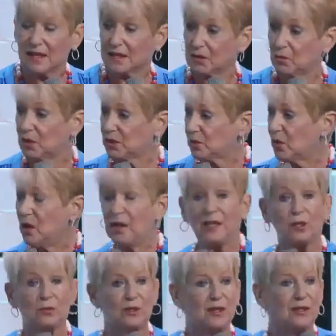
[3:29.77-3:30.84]
I said, what's wrong? He
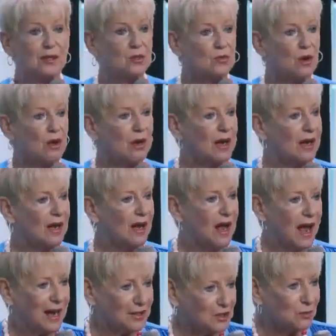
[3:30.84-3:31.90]
said, well, nothing's wrong.
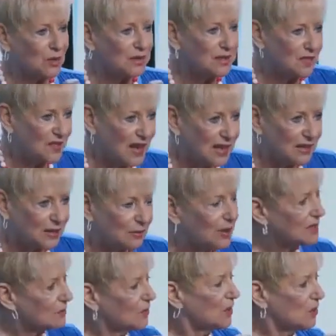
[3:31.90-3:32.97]
I just wanted to thank you. I
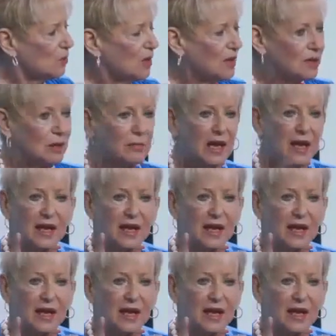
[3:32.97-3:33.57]
said, well, you're welcome.